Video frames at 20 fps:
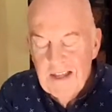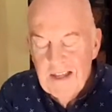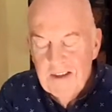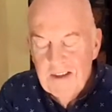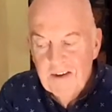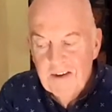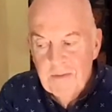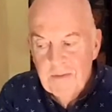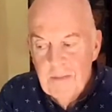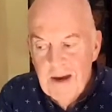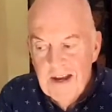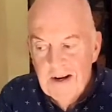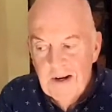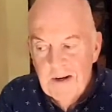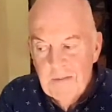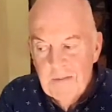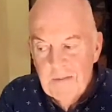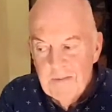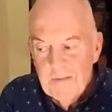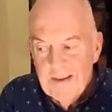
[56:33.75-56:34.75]
This
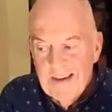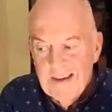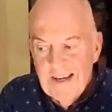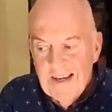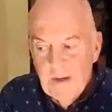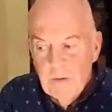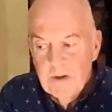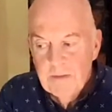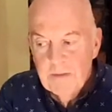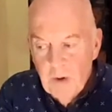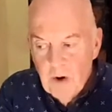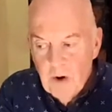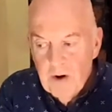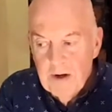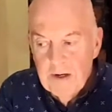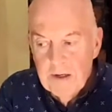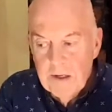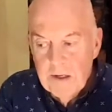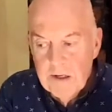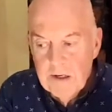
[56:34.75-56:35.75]
man was born
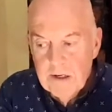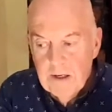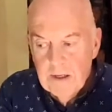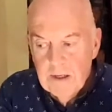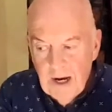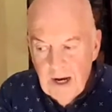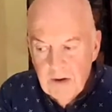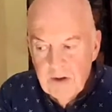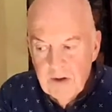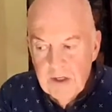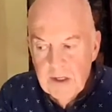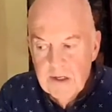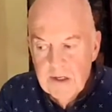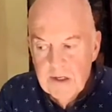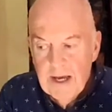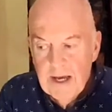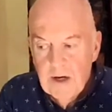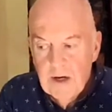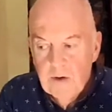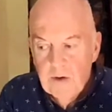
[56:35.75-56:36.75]
in County
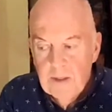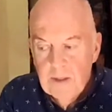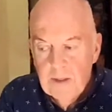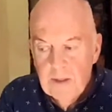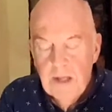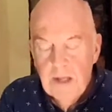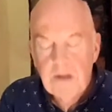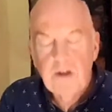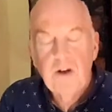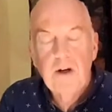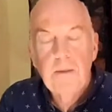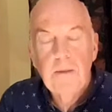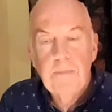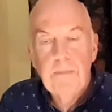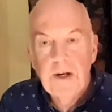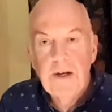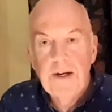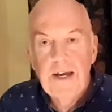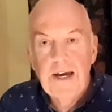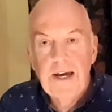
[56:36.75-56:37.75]
Sligo in a place called
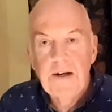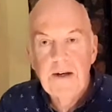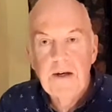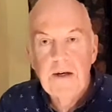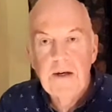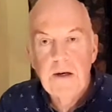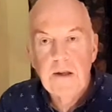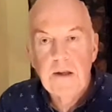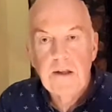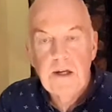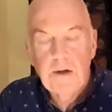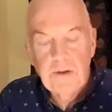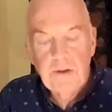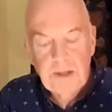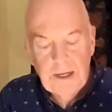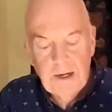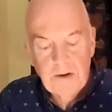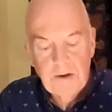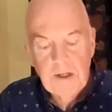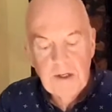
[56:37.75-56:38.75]
Bonanadden in South
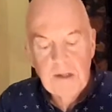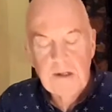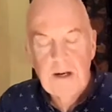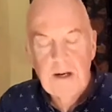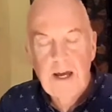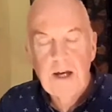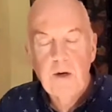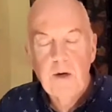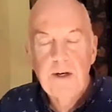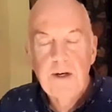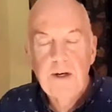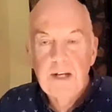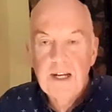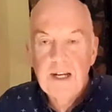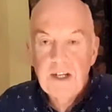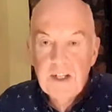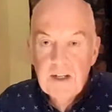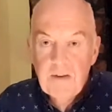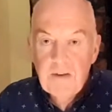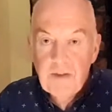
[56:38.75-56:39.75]
County Sligo in
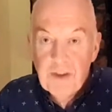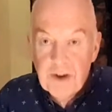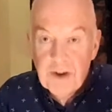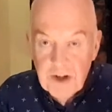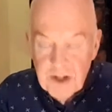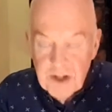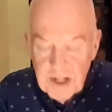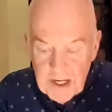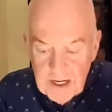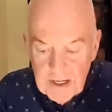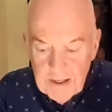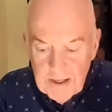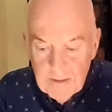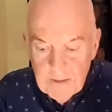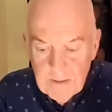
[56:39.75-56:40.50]
1913.